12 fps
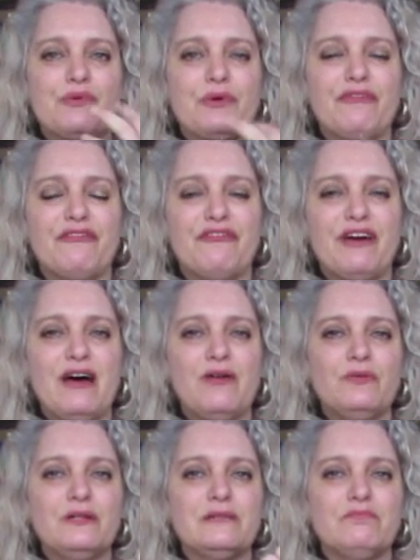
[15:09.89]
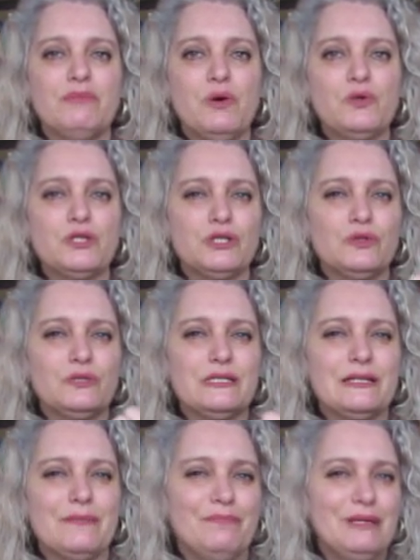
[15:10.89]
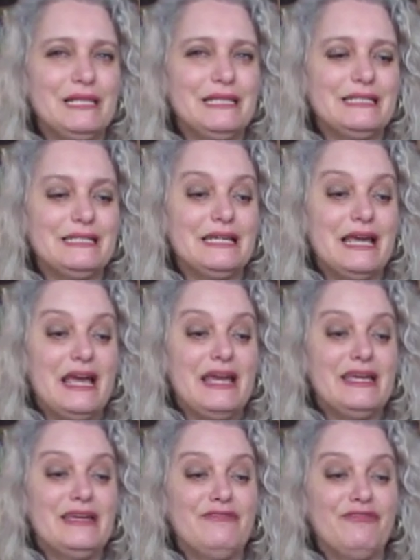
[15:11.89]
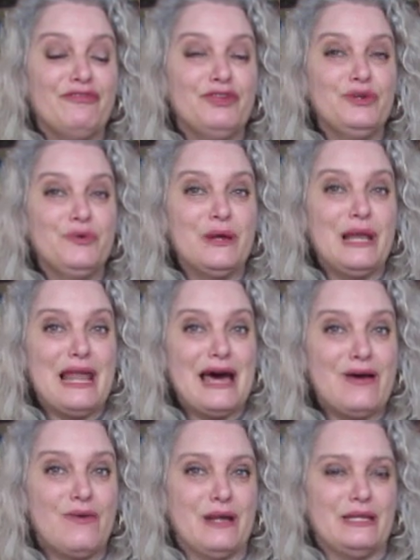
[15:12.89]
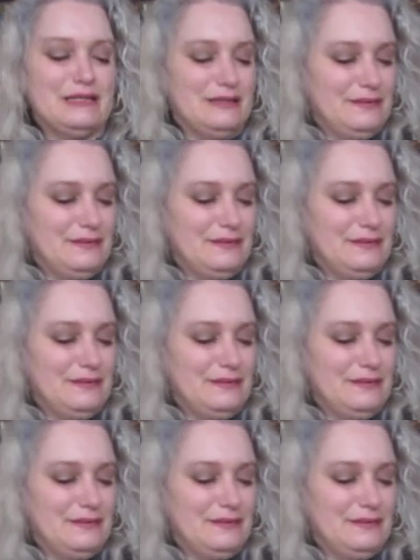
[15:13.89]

profound emotional stability, if you allow it.